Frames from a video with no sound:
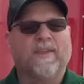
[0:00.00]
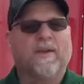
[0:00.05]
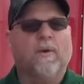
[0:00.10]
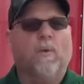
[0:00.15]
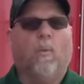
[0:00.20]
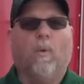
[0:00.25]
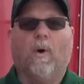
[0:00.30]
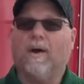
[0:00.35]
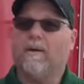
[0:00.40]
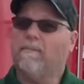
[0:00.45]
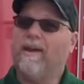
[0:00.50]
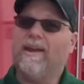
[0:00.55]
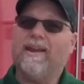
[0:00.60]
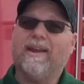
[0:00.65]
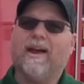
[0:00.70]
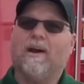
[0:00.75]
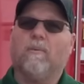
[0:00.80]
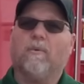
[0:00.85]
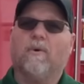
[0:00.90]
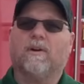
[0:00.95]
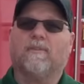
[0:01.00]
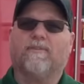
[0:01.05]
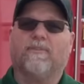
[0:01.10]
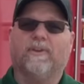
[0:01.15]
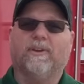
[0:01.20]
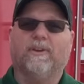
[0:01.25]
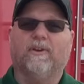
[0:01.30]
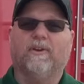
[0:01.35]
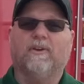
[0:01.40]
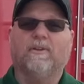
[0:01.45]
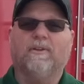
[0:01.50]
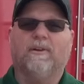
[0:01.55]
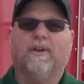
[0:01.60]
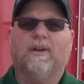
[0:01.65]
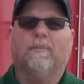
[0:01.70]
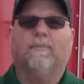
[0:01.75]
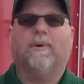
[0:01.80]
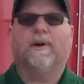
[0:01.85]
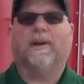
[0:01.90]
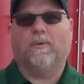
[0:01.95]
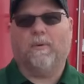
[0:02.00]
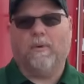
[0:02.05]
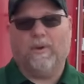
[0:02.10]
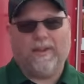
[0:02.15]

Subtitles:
One may not work for you, but